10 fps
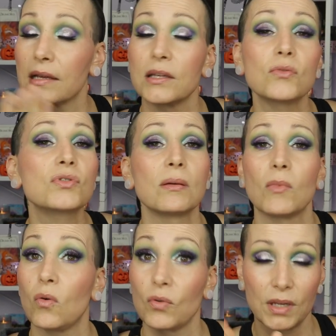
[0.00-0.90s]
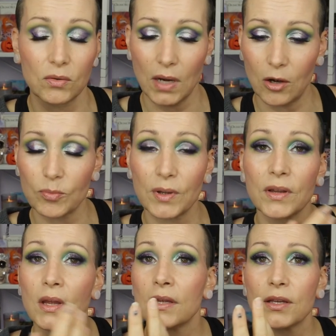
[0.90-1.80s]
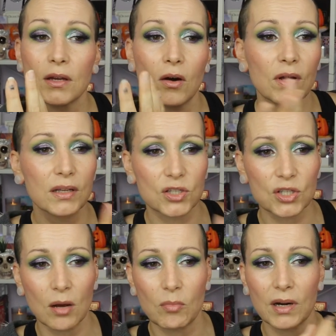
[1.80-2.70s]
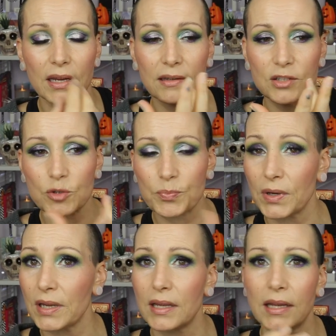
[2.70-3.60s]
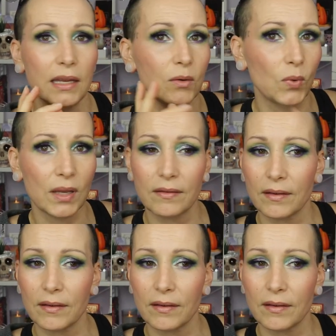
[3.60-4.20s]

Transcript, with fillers: I can use them all year round, but you know, in summer, in spring, in